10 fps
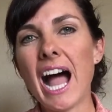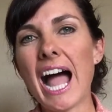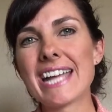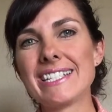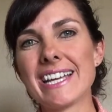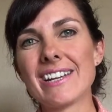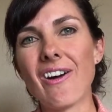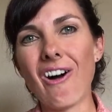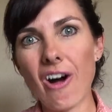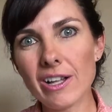I did
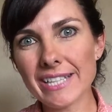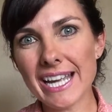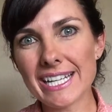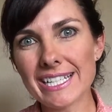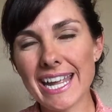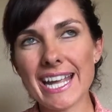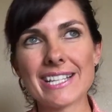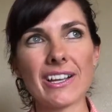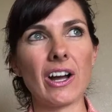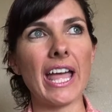all 90 days,